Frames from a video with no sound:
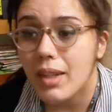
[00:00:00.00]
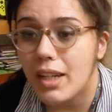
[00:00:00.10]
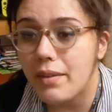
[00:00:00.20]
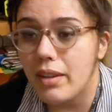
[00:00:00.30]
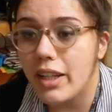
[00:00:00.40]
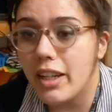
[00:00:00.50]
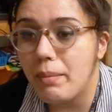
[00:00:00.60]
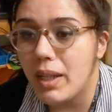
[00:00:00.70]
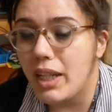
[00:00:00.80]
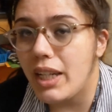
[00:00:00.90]
I feel like I've
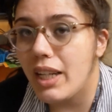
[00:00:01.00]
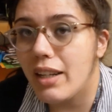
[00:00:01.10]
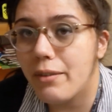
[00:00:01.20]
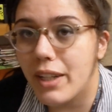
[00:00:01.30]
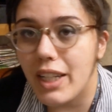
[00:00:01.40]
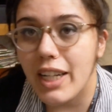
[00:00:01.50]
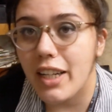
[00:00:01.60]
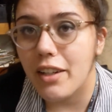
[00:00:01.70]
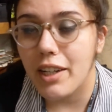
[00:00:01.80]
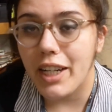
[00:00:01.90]
been reading Anne
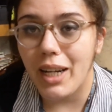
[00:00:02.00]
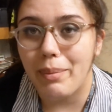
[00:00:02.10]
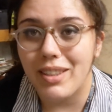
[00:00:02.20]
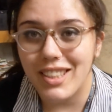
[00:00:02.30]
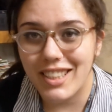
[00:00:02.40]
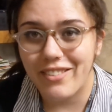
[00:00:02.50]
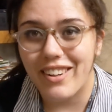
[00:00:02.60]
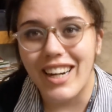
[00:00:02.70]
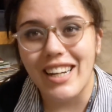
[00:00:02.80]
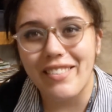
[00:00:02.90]
of Gables
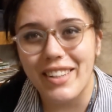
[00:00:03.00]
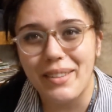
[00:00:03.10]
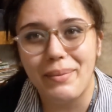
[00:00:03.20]
forever,